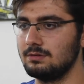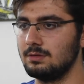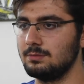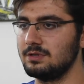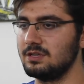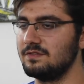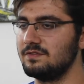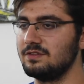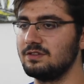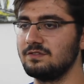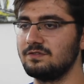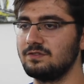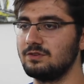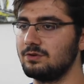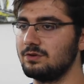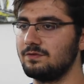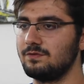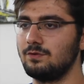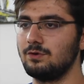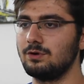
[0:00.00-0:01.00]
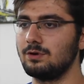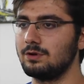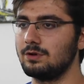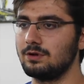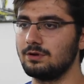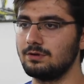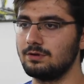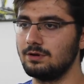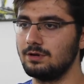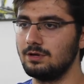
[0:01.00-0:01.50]
I mean, even if you're a
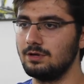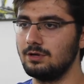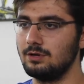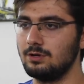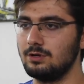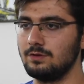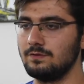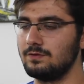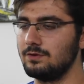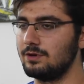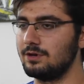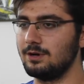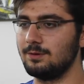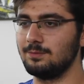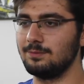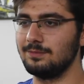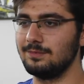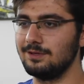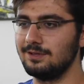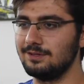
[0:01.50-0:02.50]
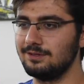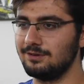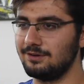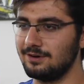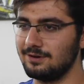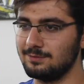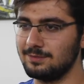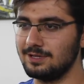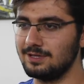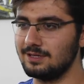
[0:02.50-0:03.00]
foreigner, and if you come to
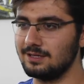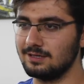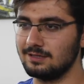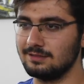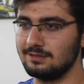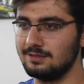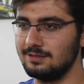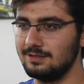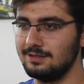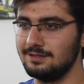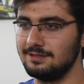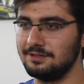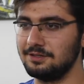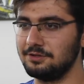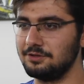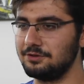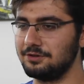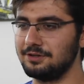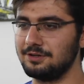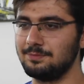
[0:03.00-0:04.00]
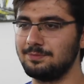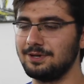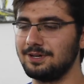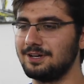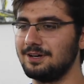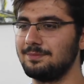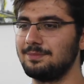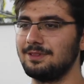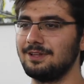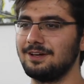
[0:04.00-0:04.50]
Armenia, then you're going to pick
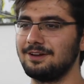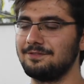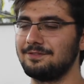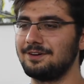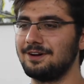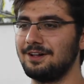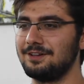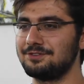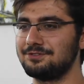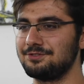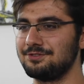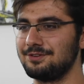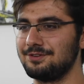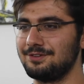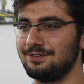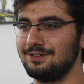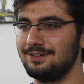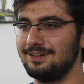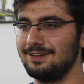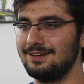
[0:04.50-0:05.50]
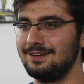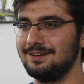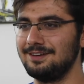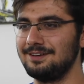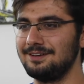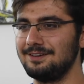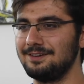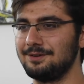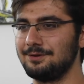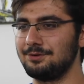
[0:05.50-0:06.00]
up a lot of cultural,
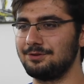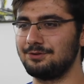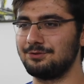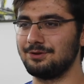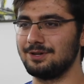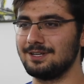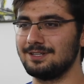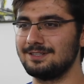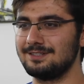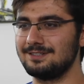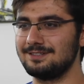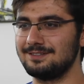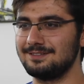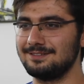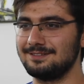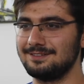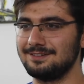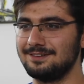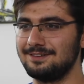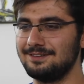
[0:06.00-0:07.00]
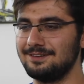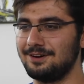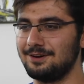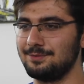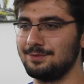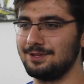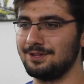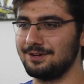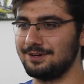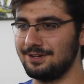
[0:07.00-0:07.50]
traits,
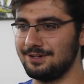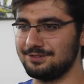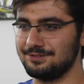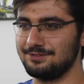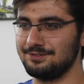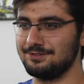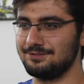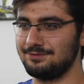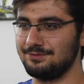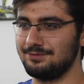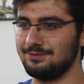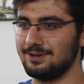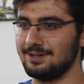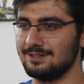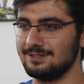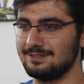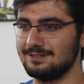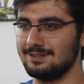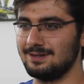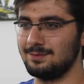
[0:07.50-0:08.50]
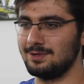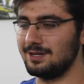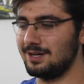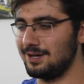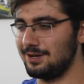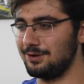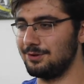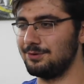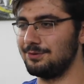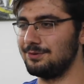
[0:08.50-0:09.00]
Armenian cultural traits. I mean,
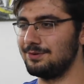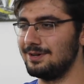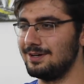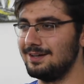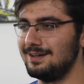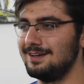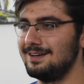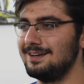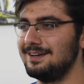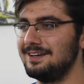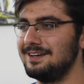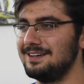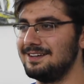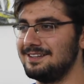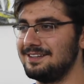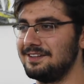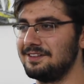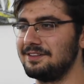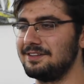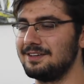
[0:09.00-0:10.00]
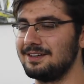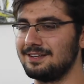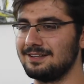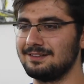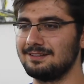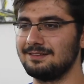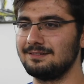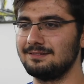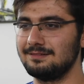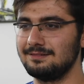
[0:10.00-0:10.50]
I know an
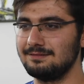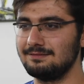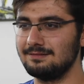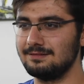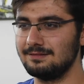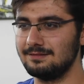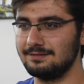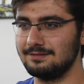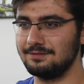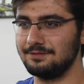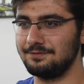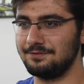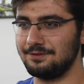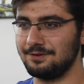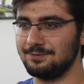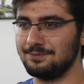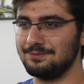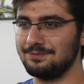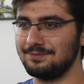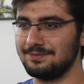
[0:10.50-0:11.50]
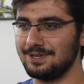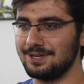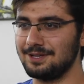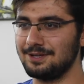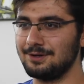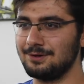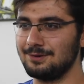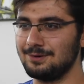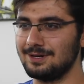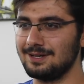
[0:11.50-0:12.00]
Indian from
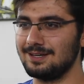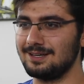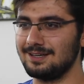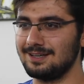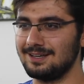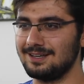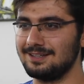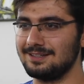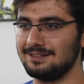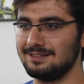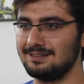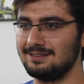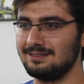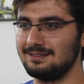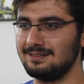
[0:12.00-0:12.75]
AUA, and